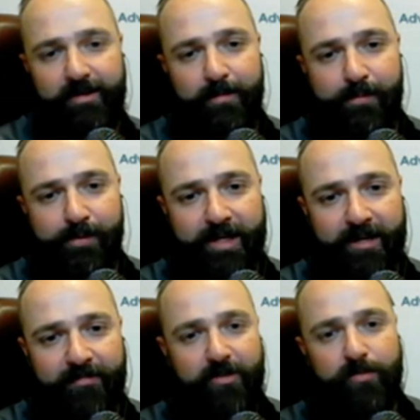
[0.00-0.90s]
complete
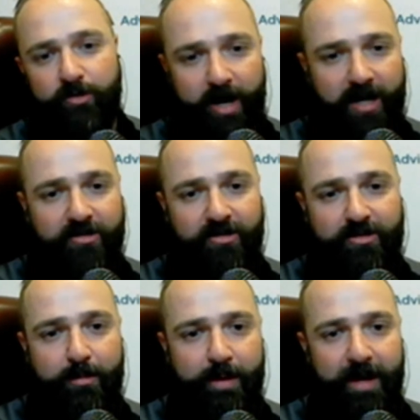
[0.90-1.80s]
investment strategy
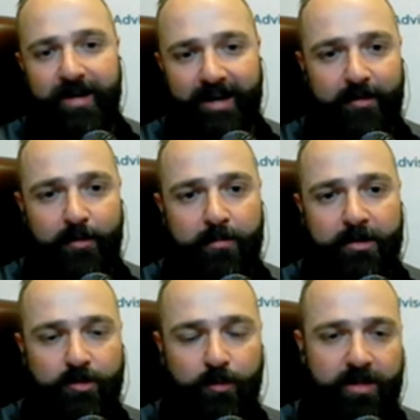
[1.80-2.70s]
to bed, and I want to
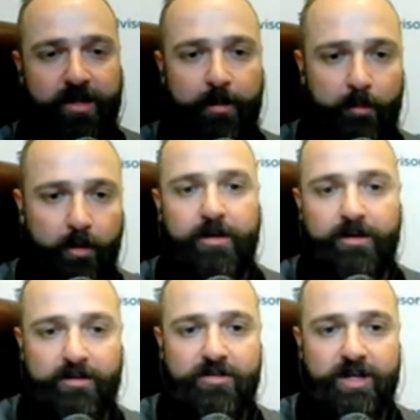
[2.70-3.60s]
mention one thing on
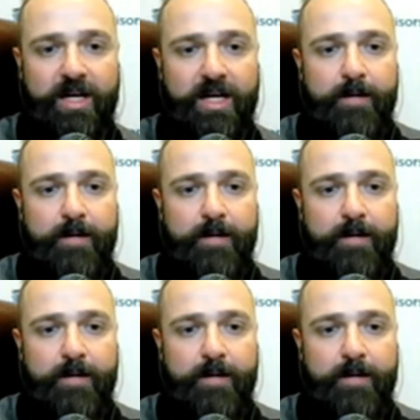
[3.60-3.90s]
markets,